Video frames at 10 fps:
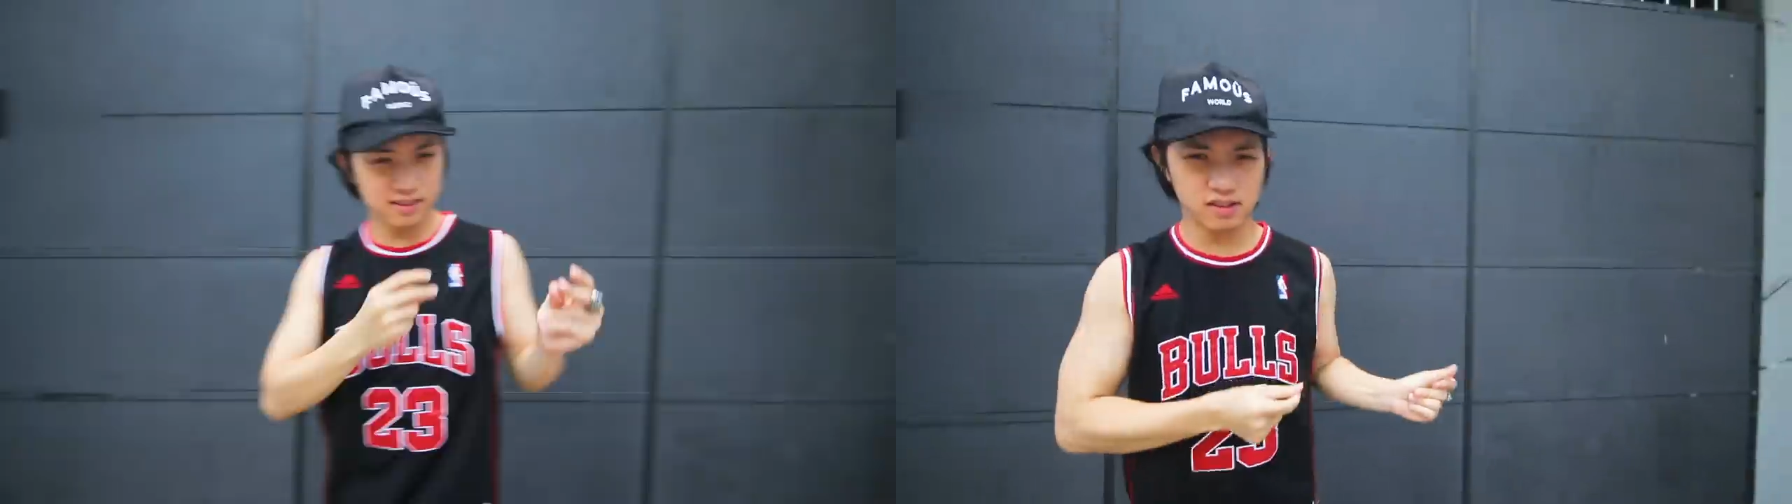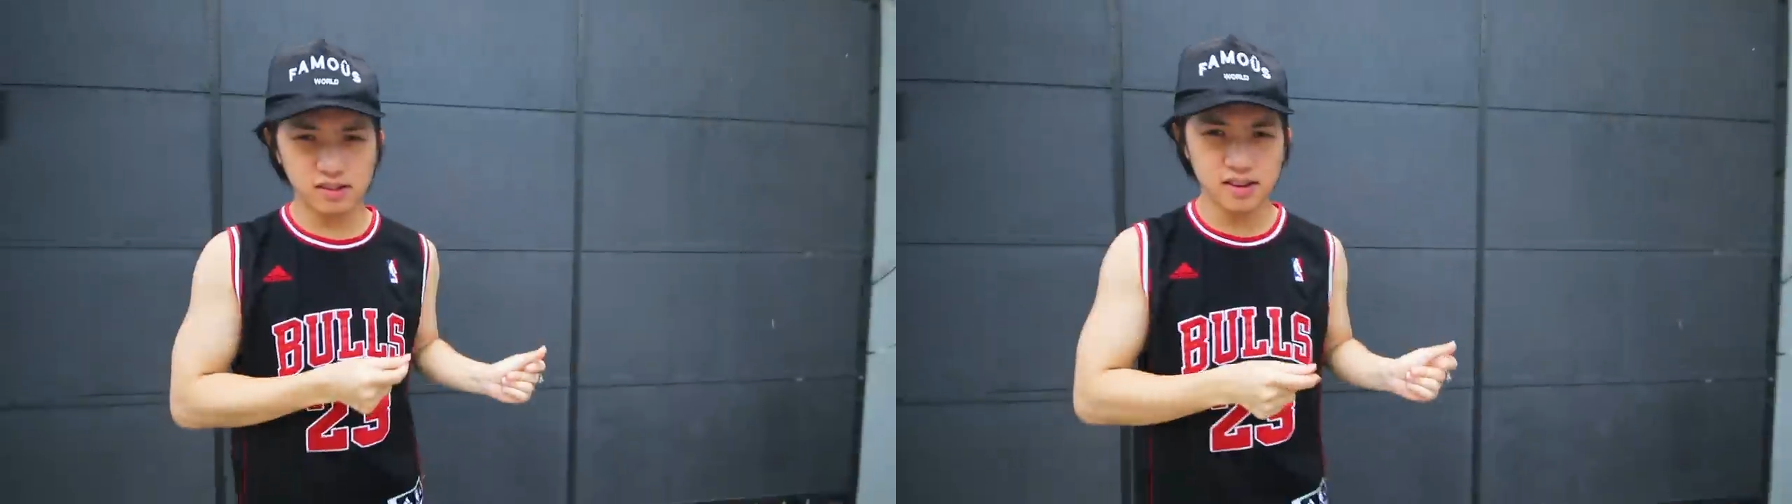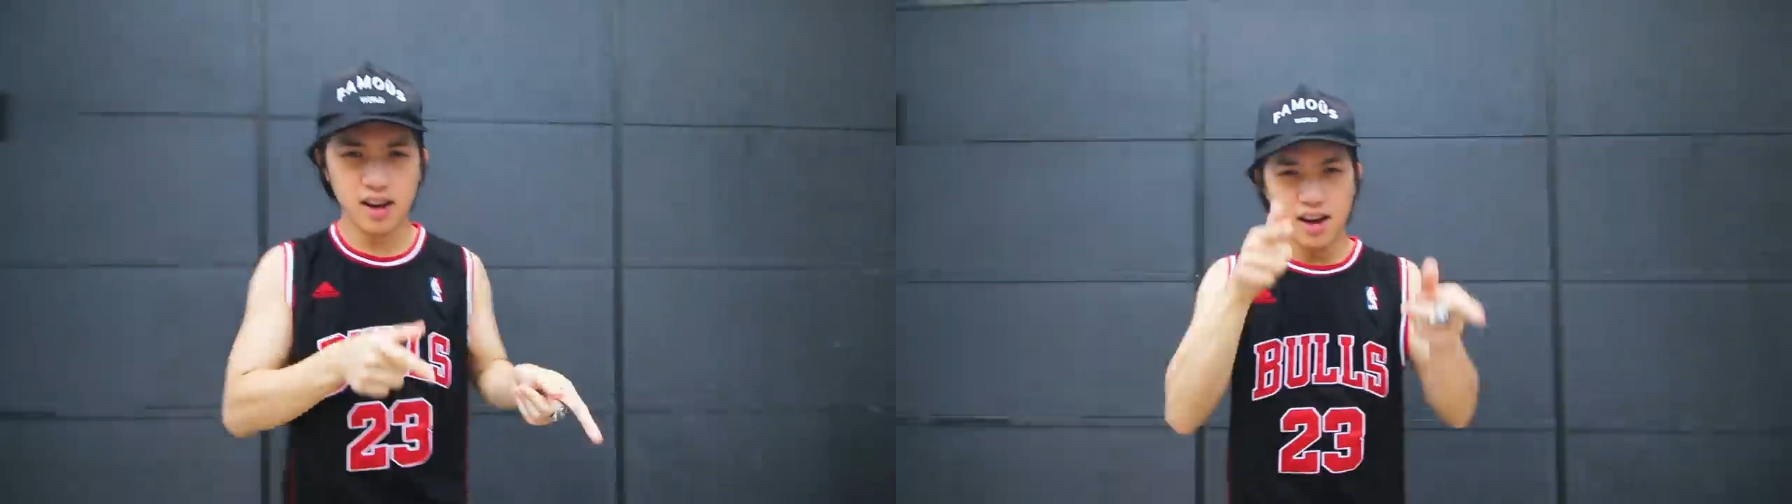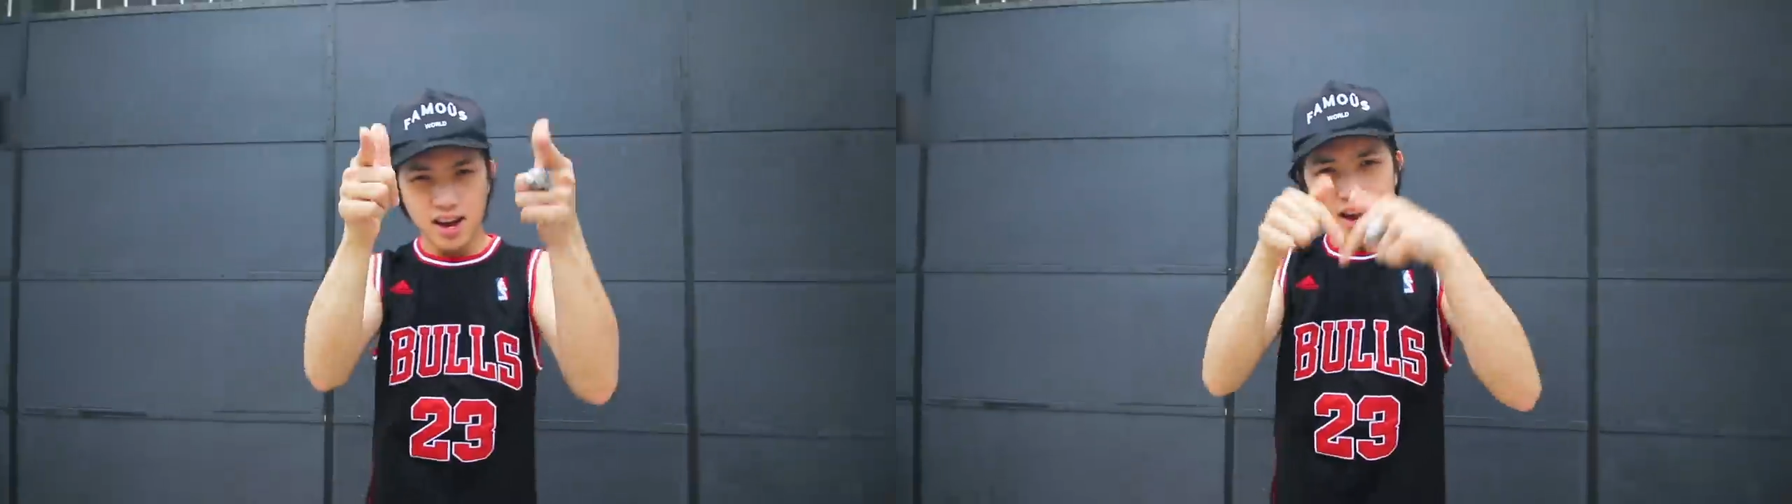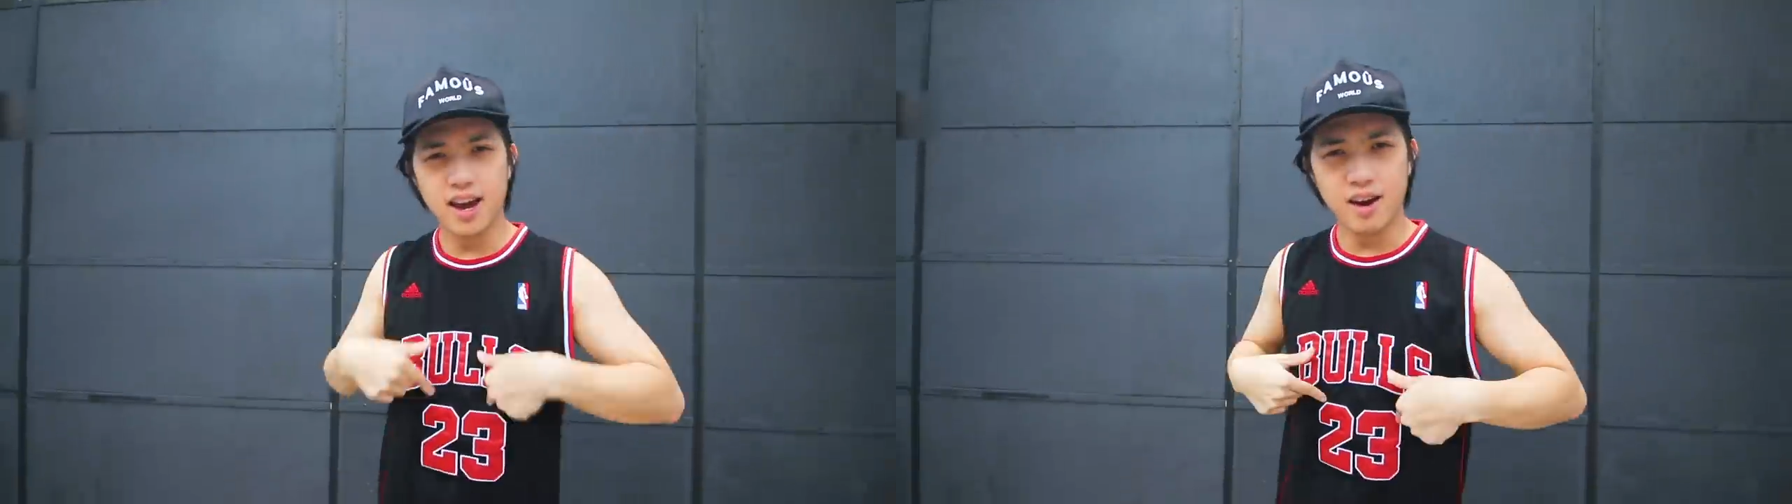ding!
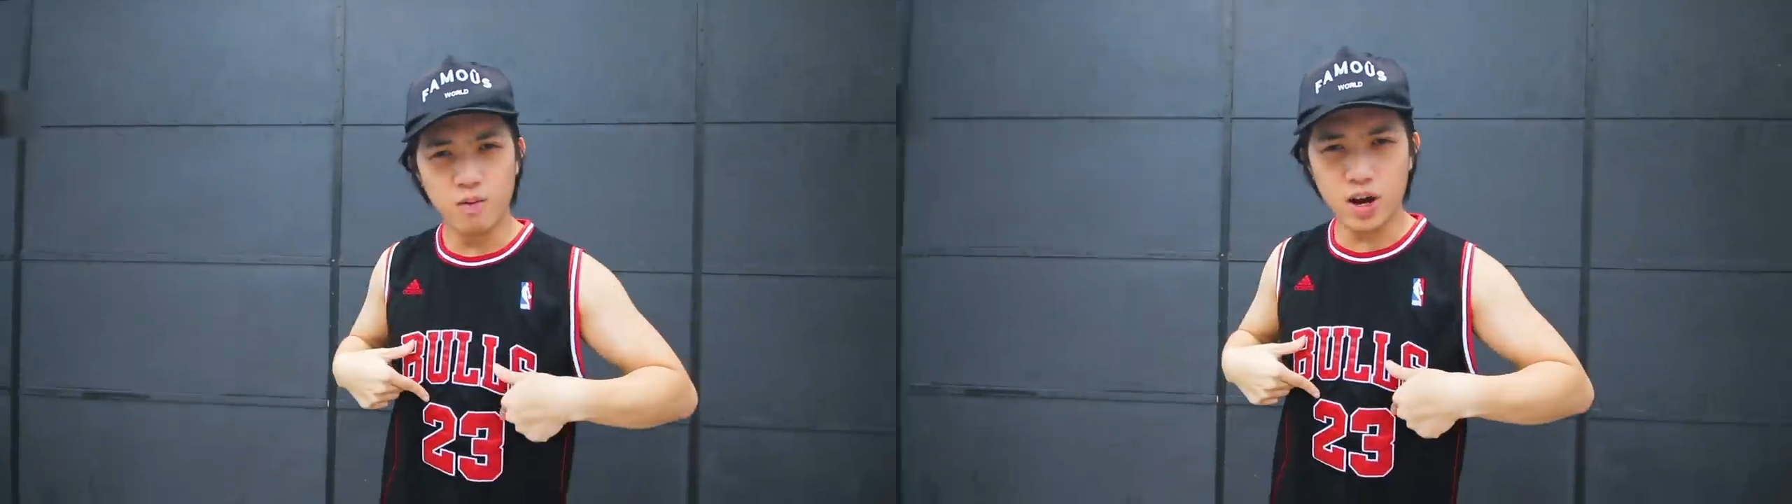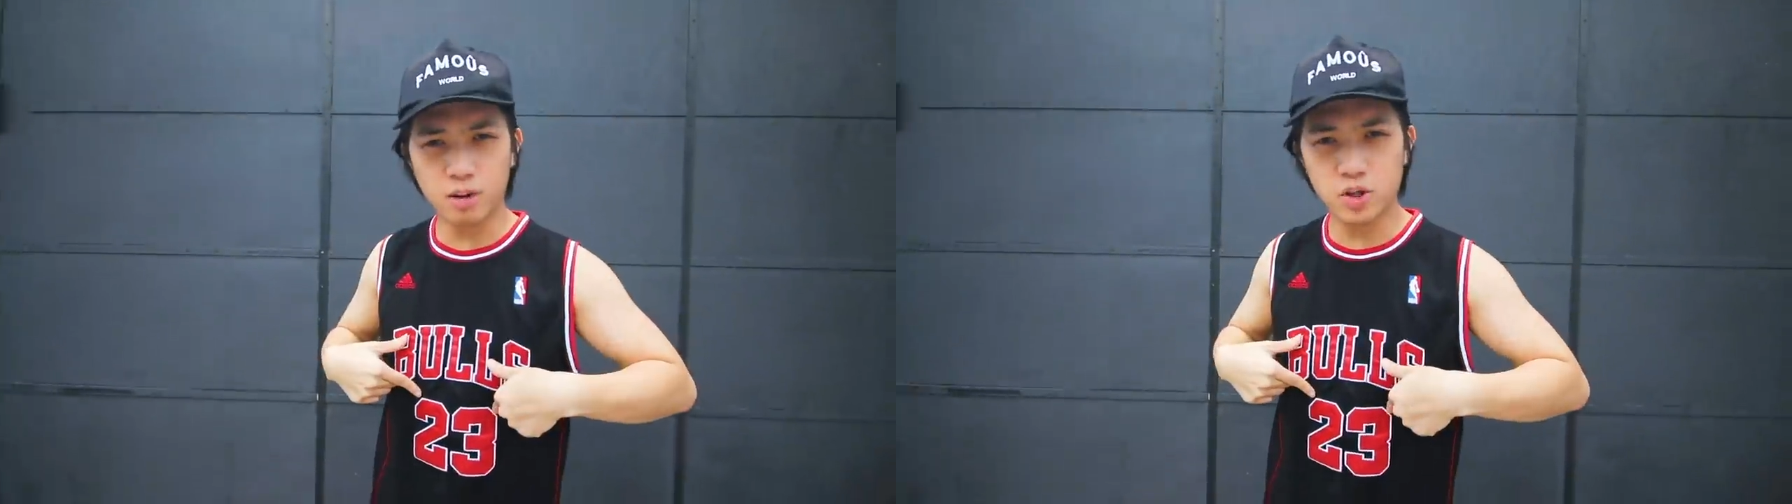And welcome